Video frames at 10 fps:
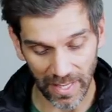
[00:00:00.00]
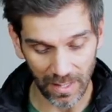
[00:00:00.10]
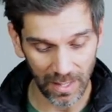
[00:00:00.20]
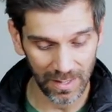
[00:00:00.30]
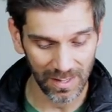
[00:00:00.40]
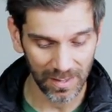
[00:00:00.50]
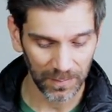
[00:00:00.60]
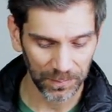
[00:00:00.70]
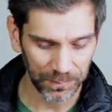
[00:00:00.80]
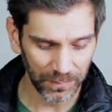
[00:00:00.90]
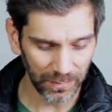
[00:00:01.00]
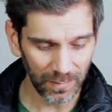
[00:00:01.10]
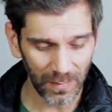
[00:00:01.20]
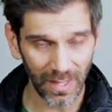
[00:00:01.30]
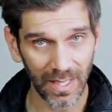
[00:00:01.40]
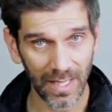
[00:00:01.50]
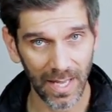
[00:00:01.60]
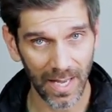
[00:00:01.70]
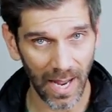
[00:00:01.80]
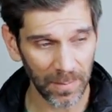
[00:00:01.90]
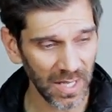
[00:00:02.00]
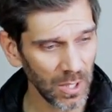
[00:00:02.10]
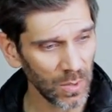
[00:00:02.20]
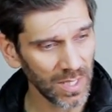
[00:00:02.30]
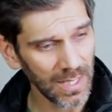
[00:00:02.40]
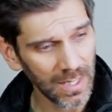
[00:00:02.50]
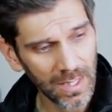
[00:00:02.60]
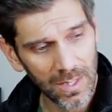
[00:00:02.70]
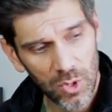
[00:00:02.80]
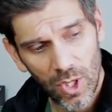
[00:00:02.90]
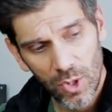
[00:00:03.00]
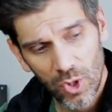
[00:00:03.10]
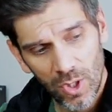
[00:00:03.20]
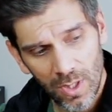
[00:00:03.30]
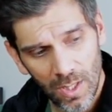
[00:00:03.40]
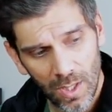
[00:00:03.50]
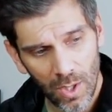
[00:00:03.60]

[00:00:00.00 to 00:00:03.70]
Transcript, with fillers: like this, and I'm going to use it in conjunction